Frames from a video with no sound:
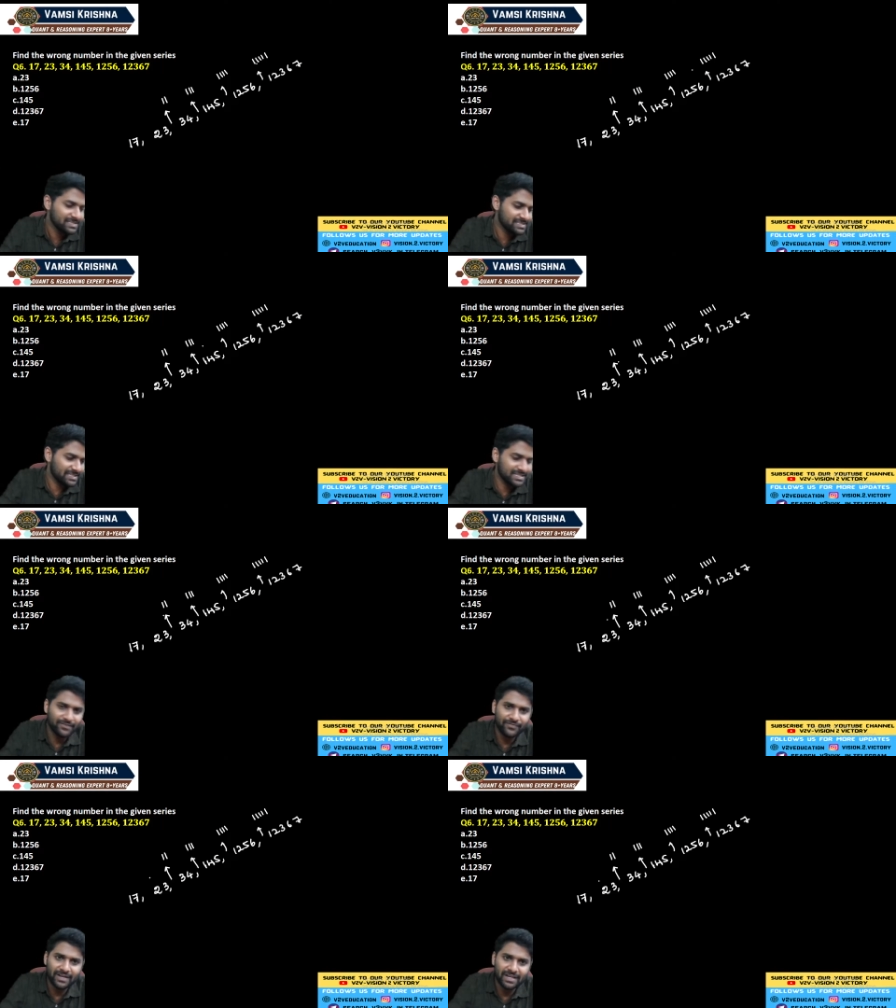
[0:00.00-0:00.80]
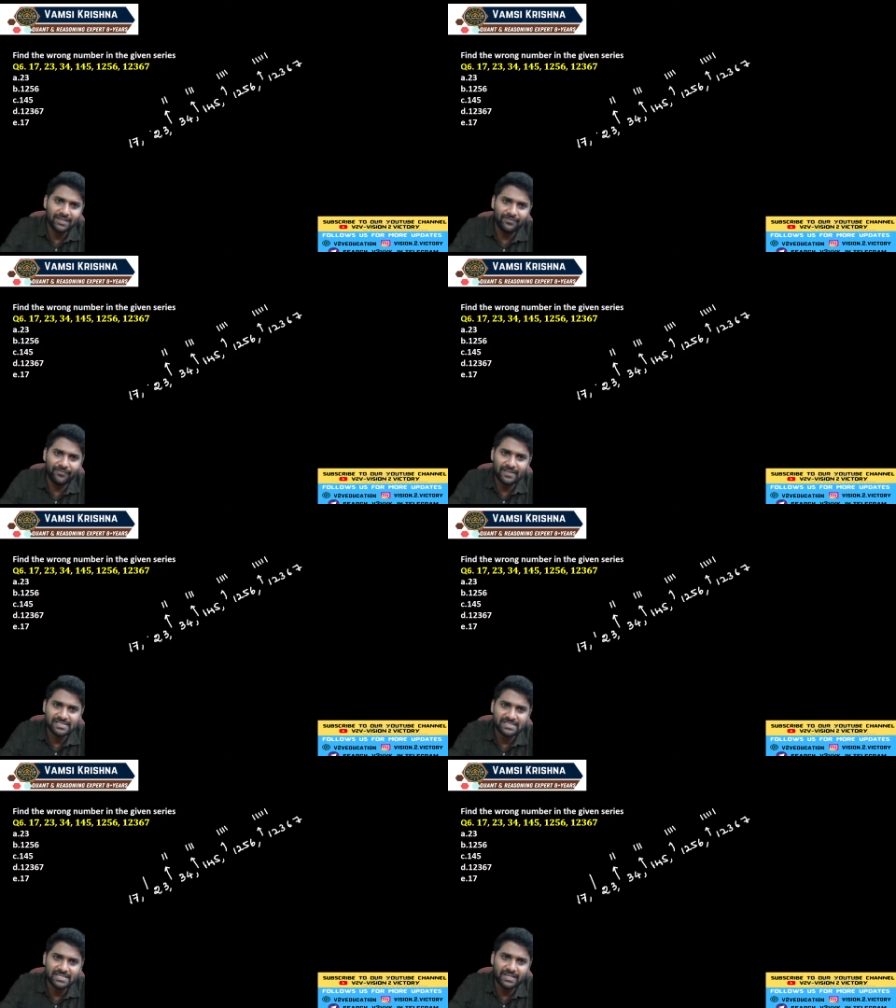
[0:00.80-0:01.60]
See, definitely
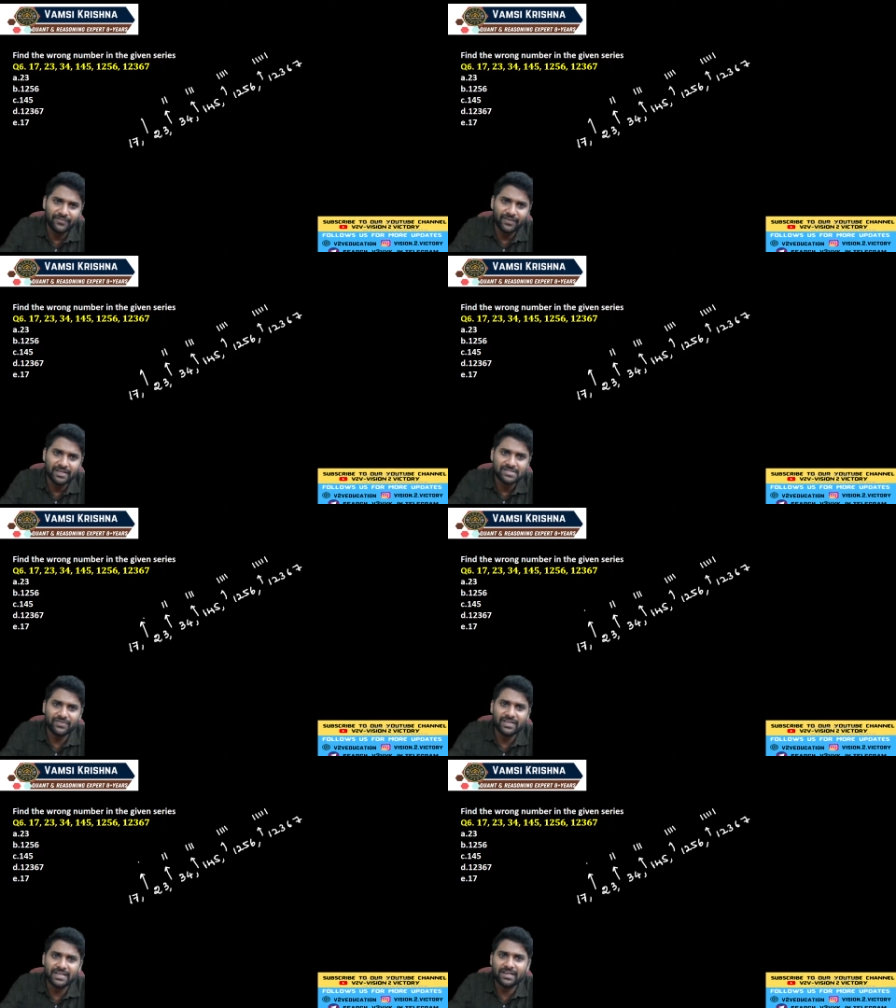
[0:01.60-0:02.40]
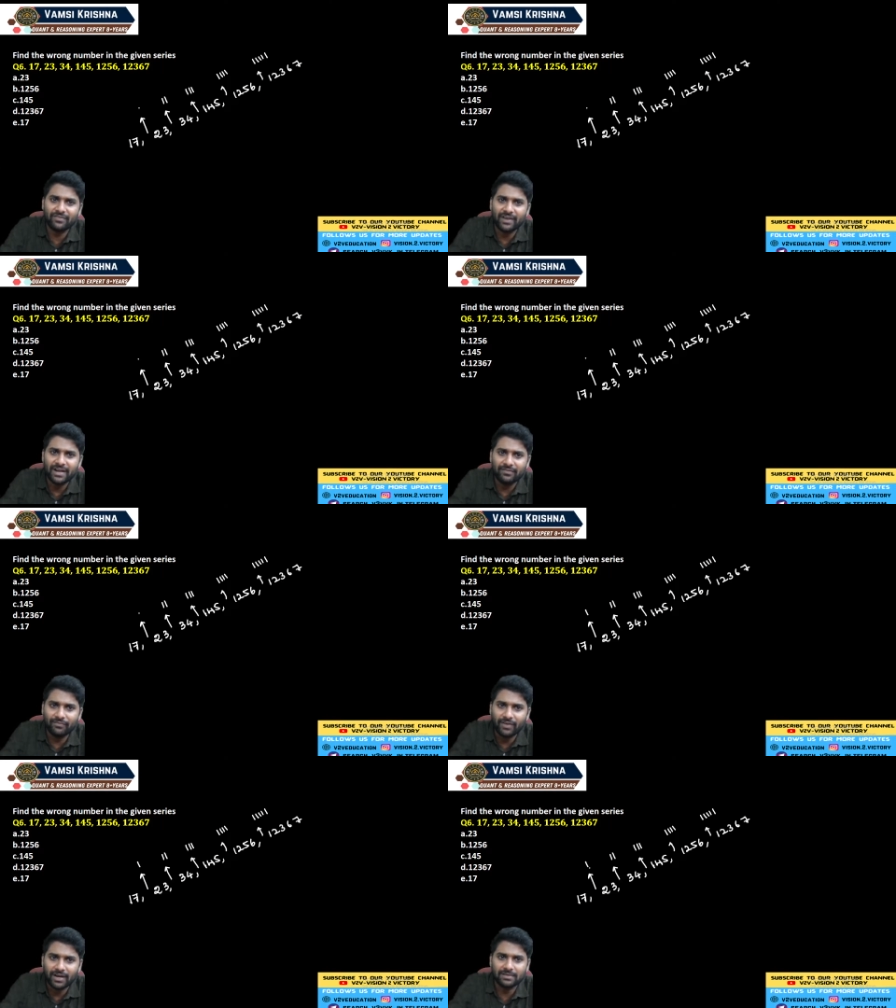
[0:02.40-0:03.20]
first difference we required
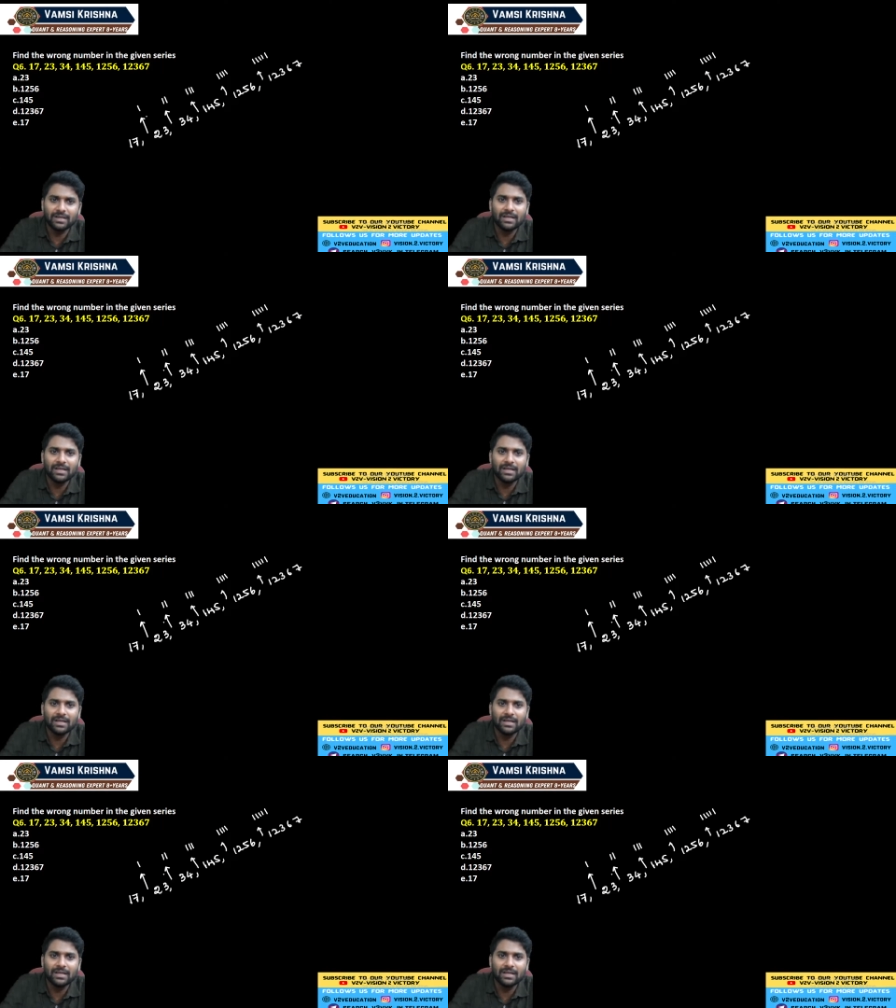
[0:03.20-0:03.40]
1.